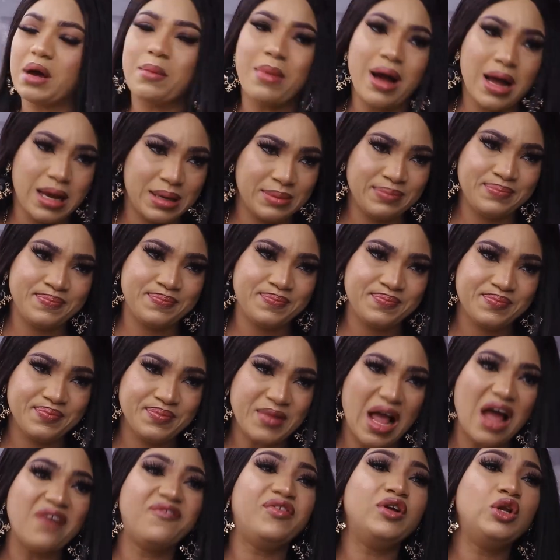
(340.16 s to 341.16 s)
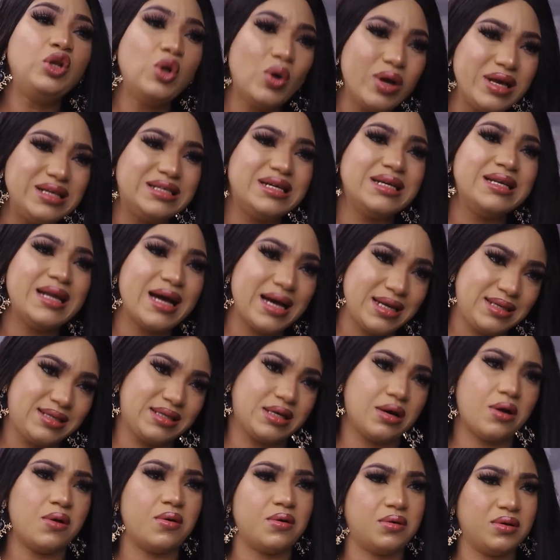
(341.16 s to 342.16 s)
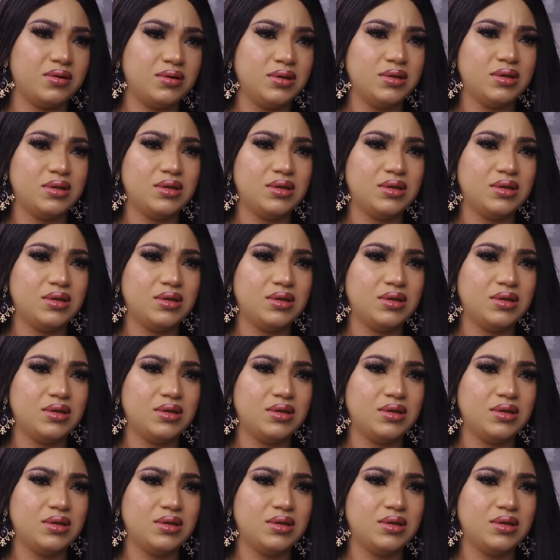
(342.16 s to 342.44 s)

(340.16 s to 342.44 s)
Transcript: Mama, Philo is a nice girl.